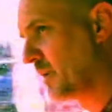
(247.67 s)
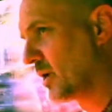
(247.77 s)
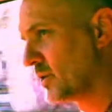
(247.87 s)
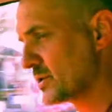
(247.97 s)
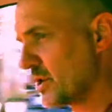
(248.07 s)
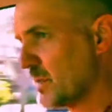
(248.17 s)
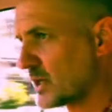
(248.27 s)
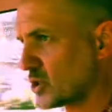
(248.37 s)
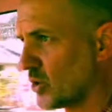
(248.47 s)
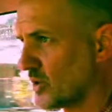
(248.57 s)
but I also
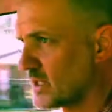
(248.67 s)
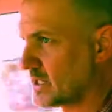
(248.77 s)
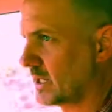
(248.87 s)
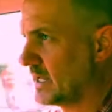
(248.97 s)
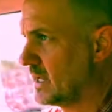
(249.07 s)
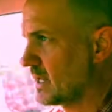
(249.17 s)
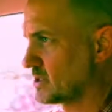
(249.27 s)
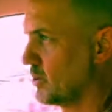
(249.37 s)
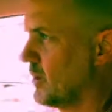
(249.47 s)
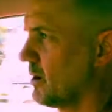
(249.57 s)
make sure that it's clear as
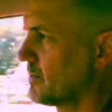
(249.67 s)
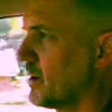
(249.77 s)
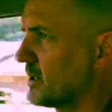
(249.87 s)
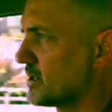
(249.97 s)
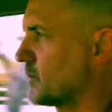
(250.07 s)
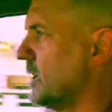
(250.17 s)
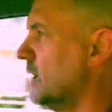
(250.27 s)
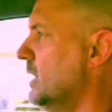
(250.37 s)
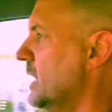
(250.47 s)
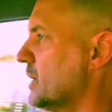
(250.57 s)
to where I'm going as well.